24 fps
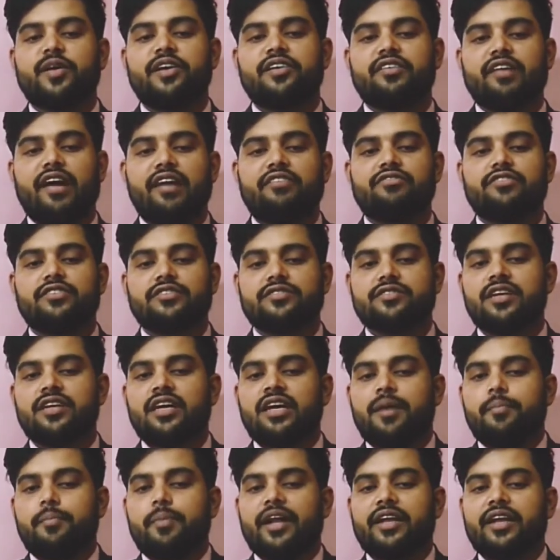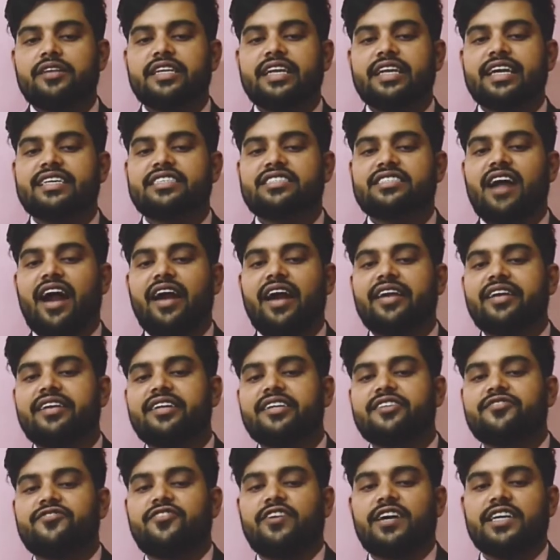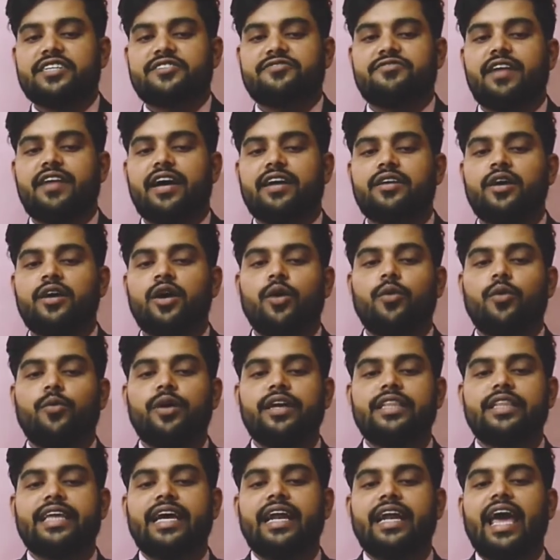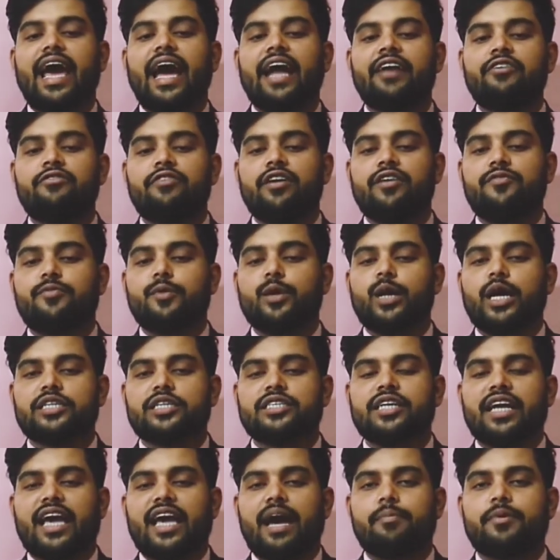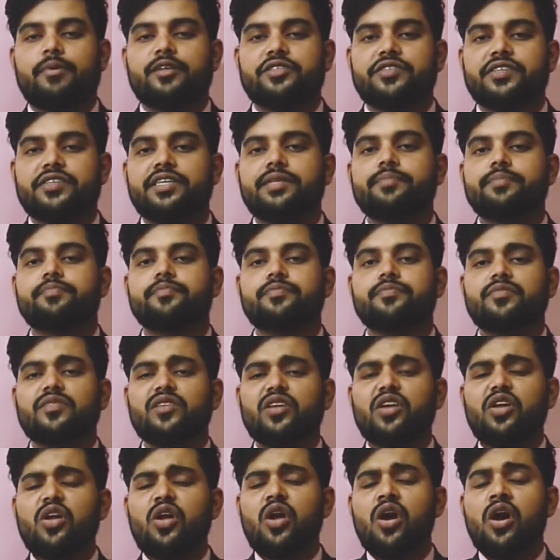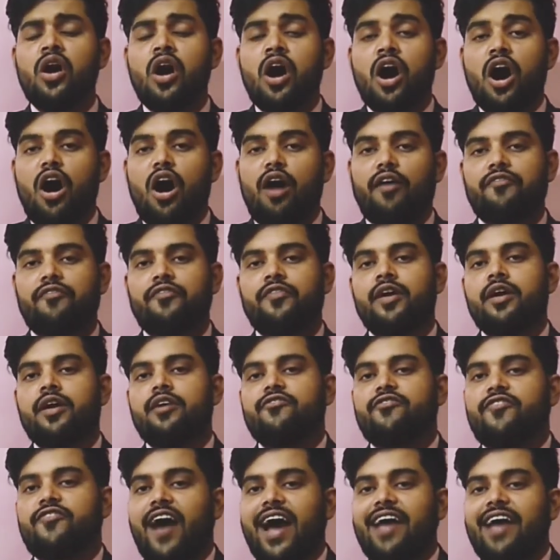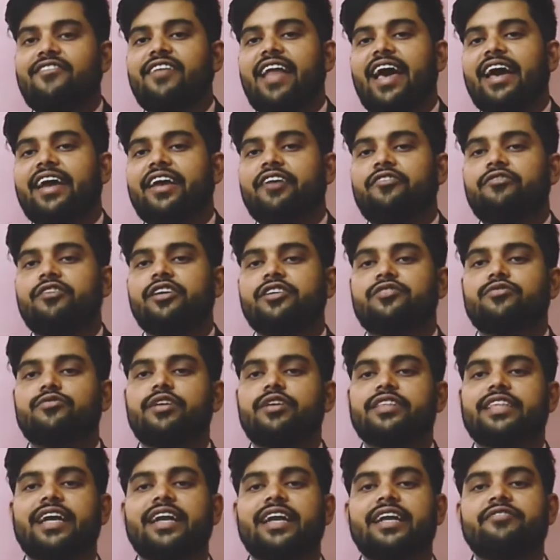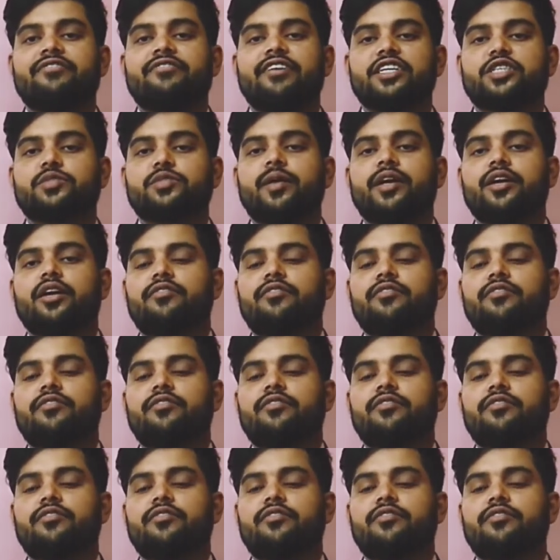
drivers, Pestel started its first plant with an annual production capacity of 5 lakh units with an investment of